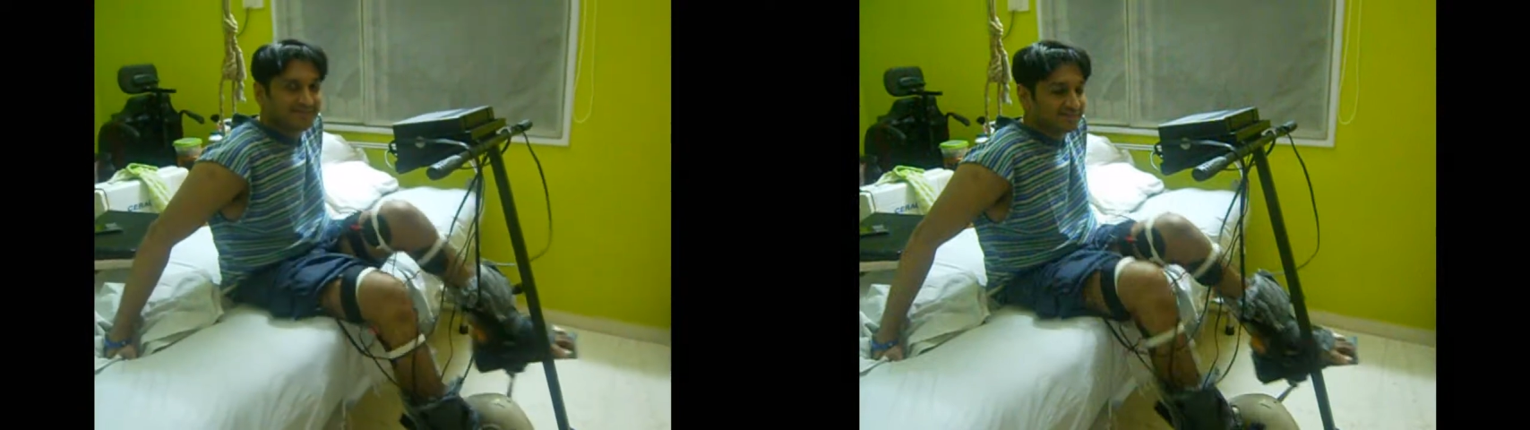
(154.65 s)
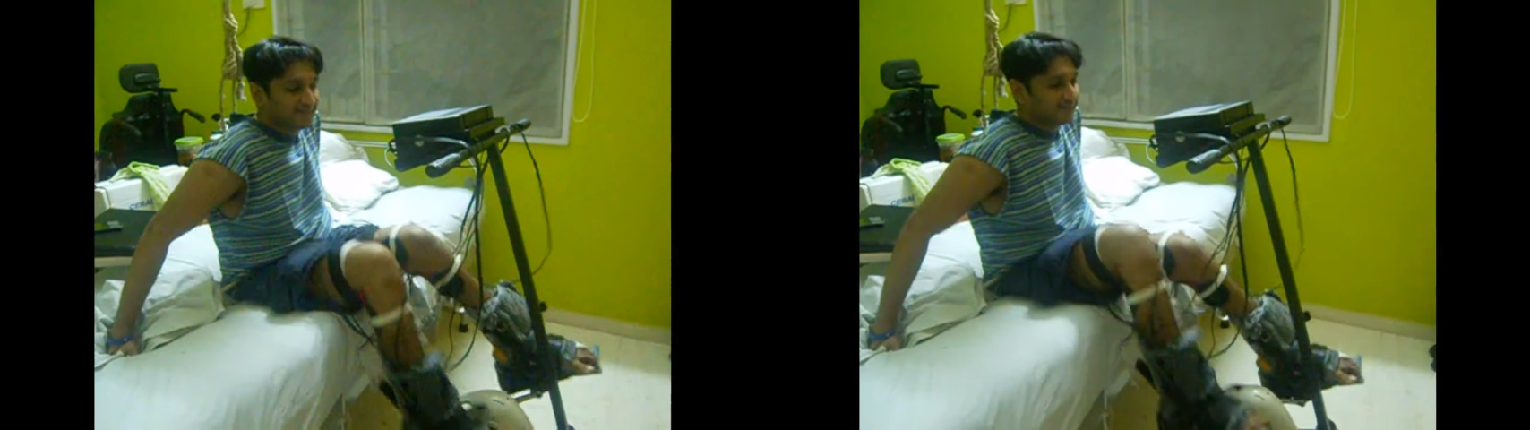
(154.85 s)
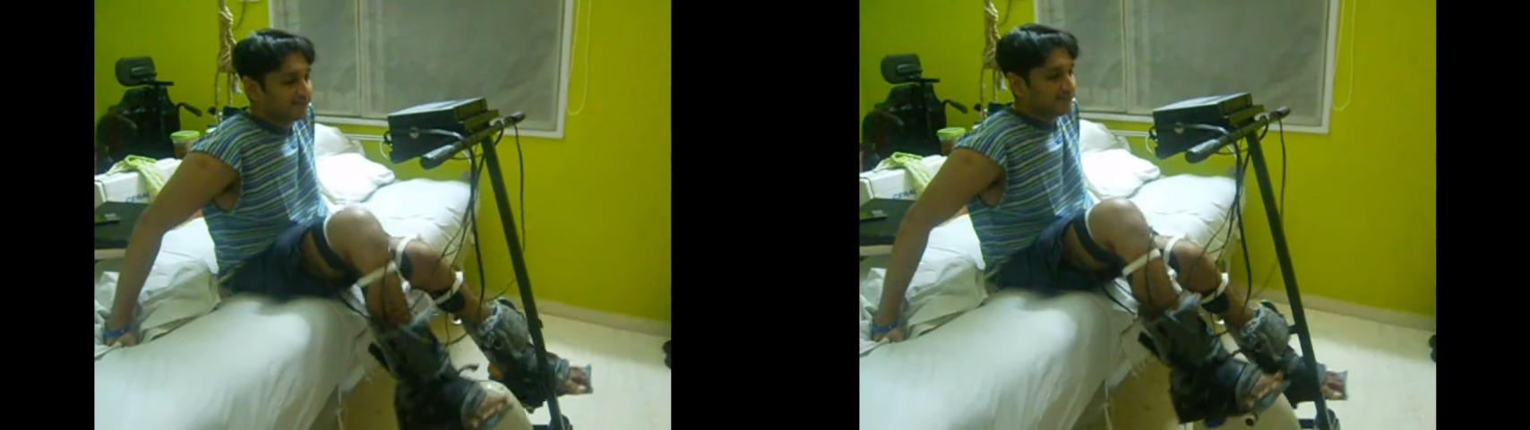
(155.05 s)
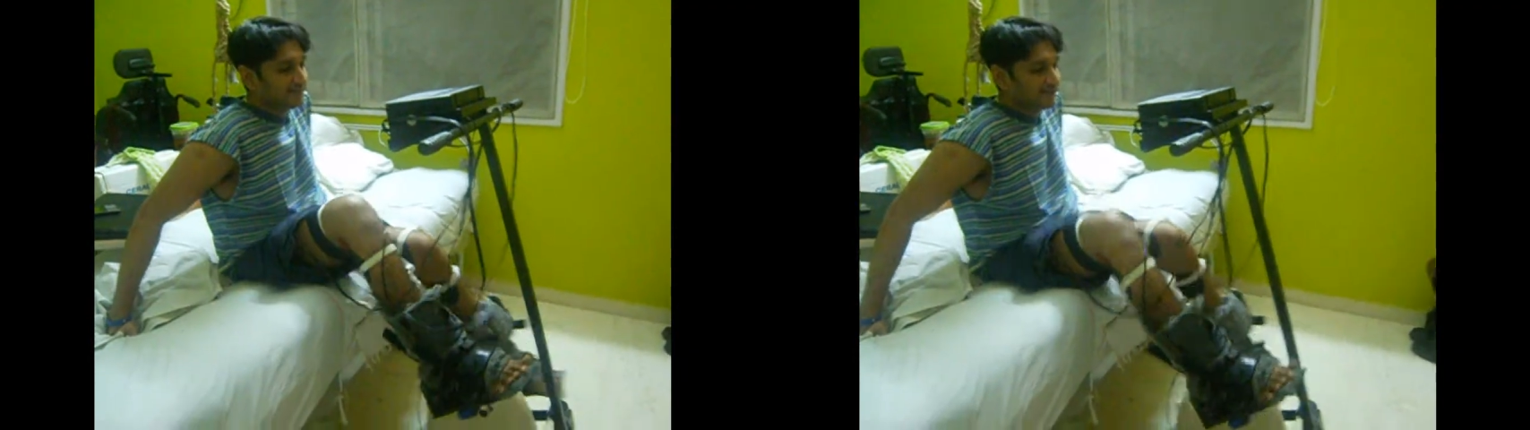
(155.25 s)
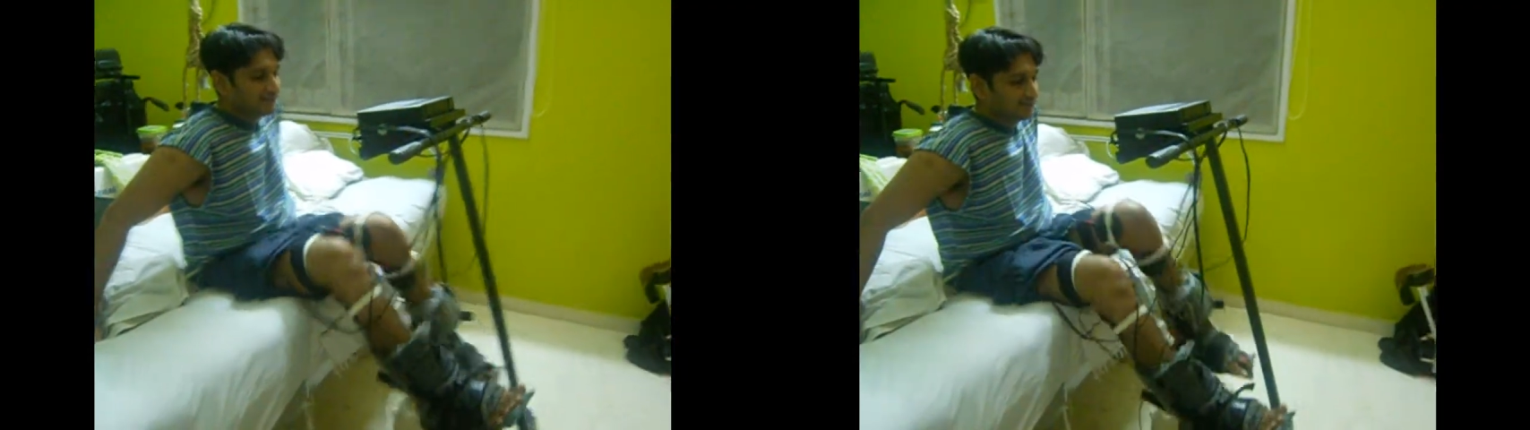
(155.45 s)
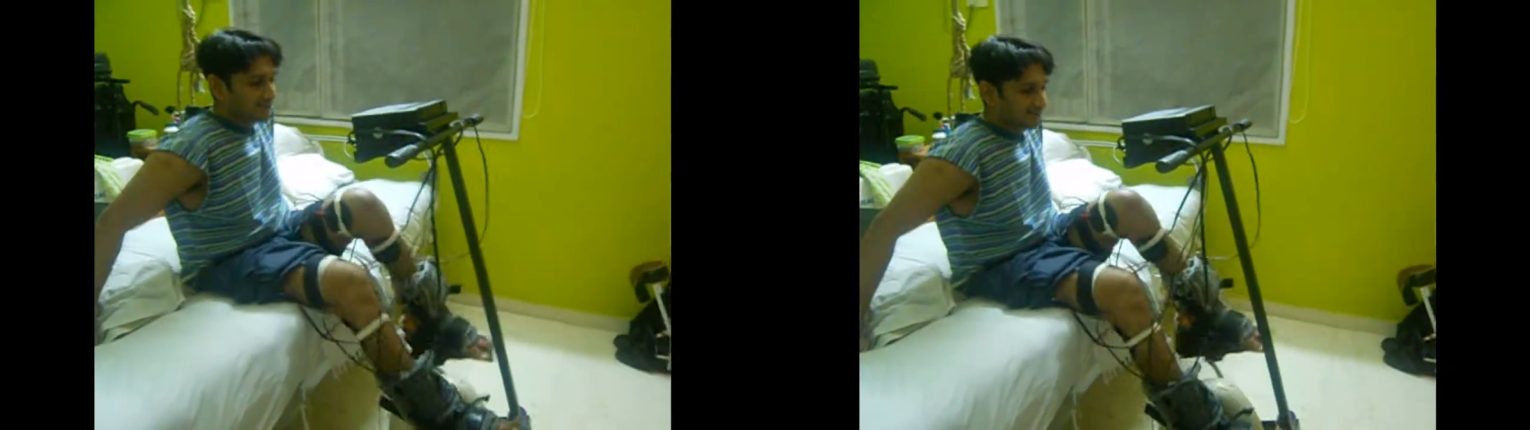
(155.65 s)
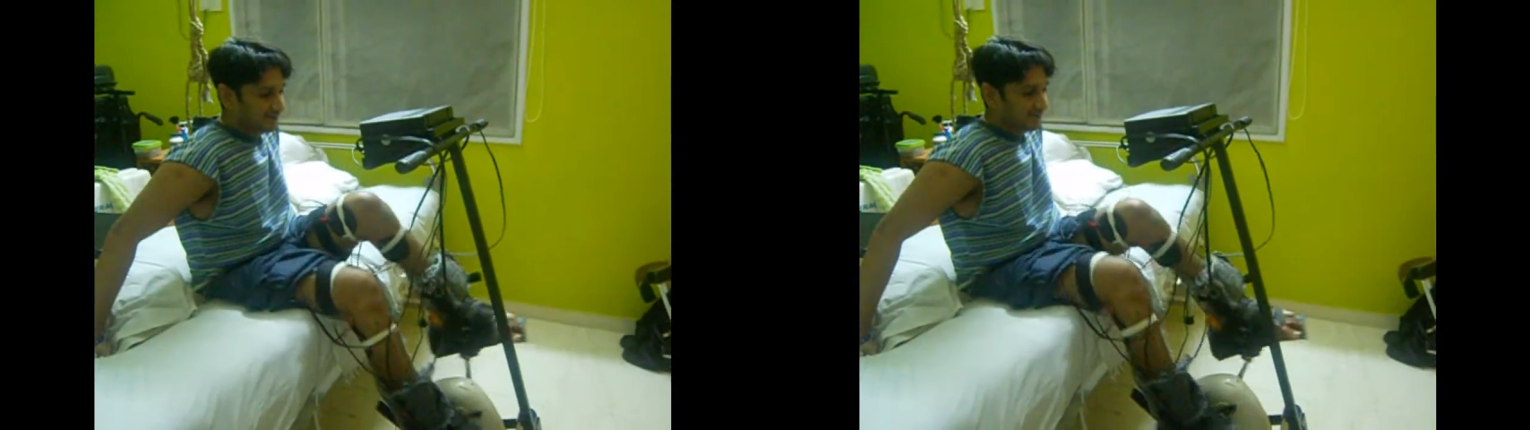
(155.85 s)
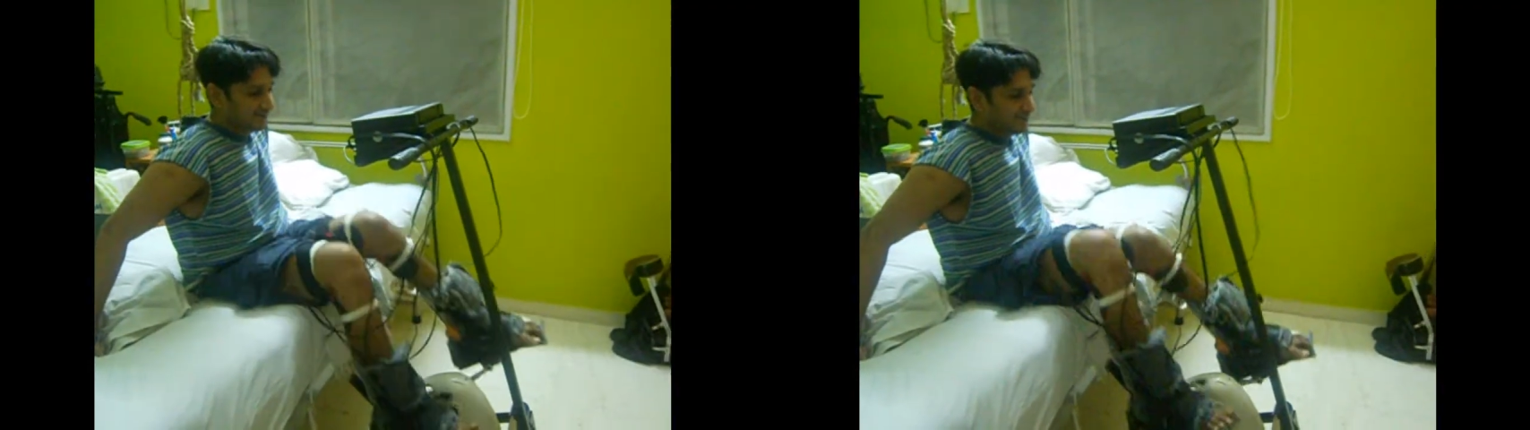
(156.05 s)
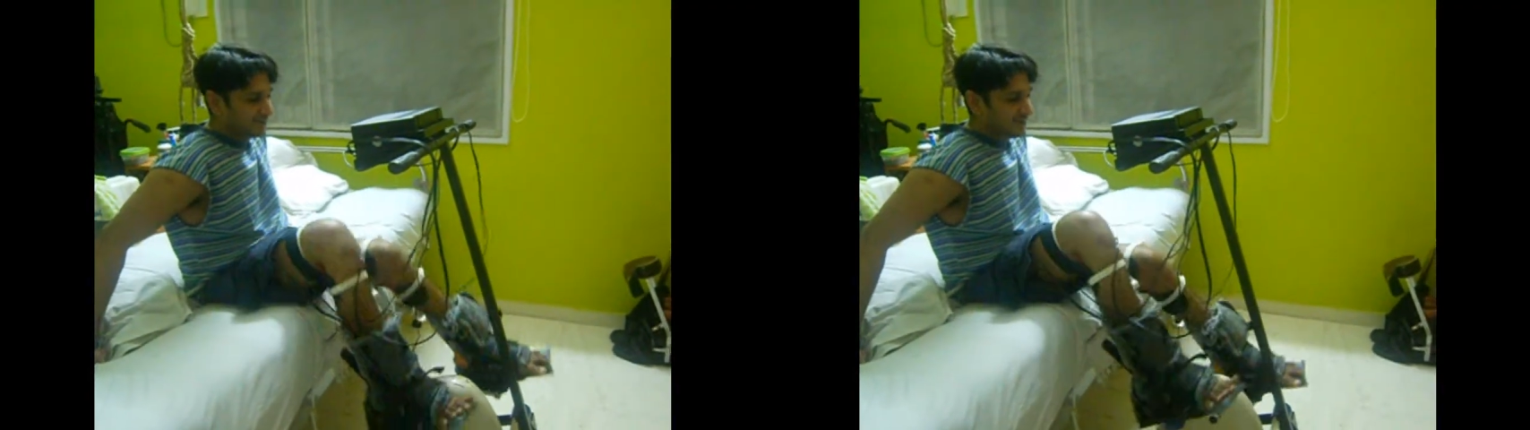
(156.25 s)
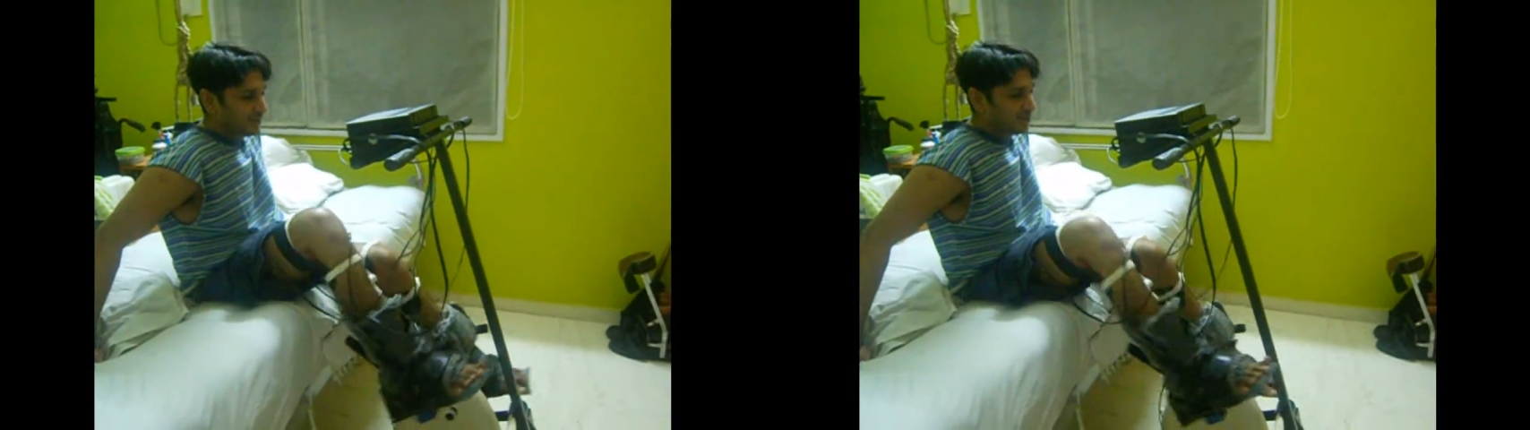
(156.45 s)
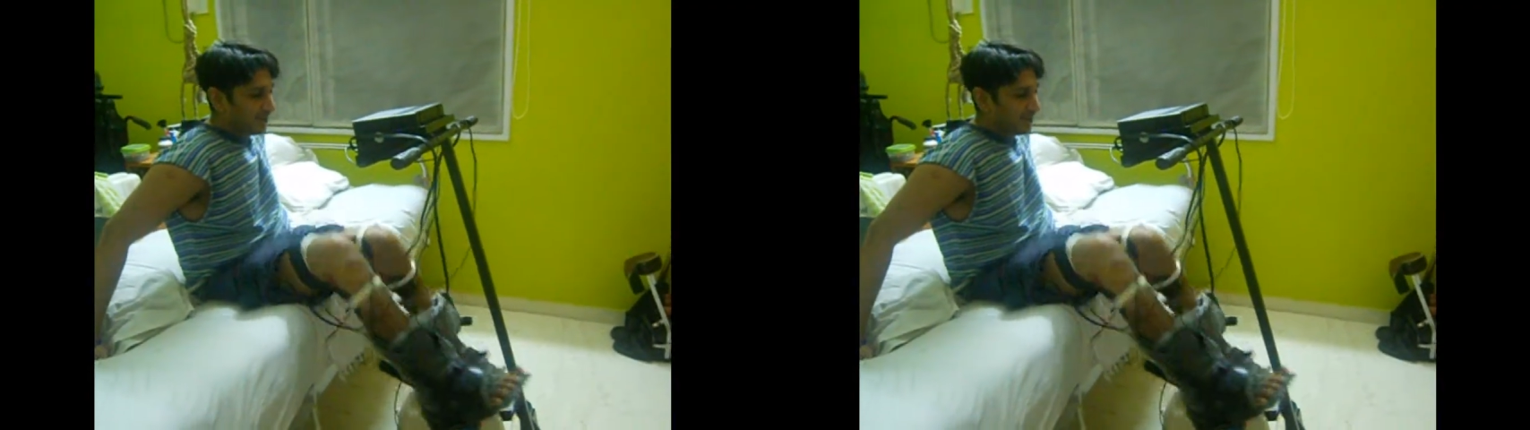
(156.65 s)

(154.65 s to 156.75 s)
and everything becomes smooth.